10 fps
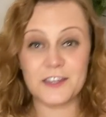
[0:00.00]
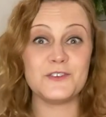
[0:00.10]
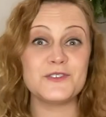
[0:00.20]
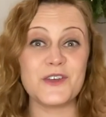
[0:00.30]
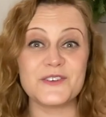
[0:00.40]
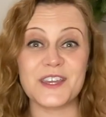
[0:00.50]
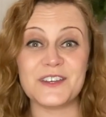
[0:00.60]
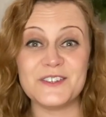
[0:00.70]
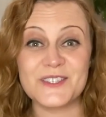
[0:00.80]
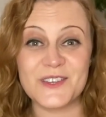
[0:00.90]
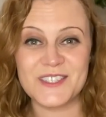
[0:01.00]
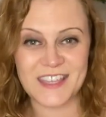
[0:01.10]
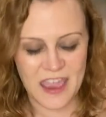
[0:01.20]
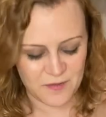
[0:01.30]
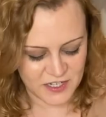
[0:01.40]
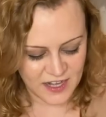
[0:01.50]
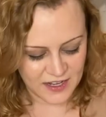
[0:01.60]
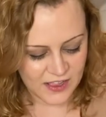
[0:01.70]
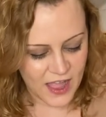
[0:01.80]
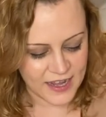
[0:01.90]
can use those. I can use those to
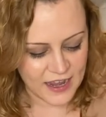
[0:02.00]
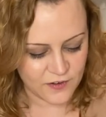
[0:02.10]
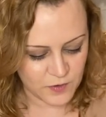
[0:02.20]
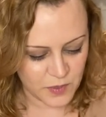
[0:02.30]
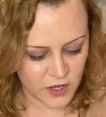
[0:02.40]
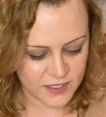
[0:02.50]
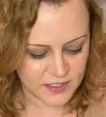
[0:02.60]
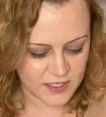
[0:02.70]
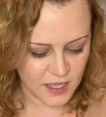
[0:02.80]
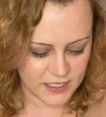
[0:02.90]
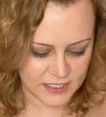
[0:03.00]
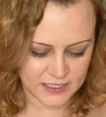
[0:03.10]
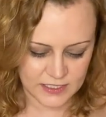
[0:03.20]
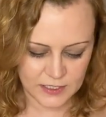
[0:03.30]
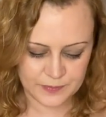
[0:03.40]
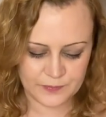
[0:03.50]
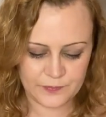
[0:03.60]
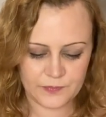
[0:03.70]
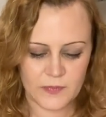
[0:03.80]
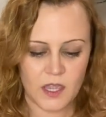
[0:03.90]
Hammerstein glide out of a party this holiday season.
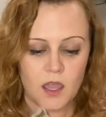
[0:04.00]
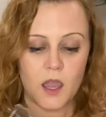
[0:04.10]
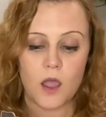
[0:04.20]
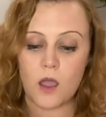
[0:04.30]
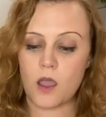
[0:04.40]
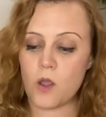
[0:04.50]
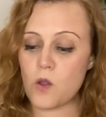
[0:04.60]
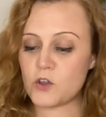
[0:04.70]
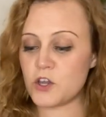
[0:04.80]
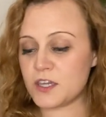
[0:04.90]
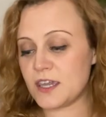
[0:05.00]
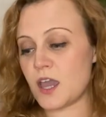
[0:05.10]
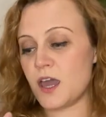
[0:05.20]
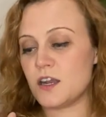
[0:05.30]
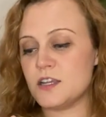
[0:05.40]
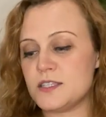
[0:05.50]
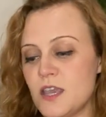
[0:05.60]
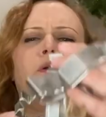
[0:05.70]
Oh, cookie cutters.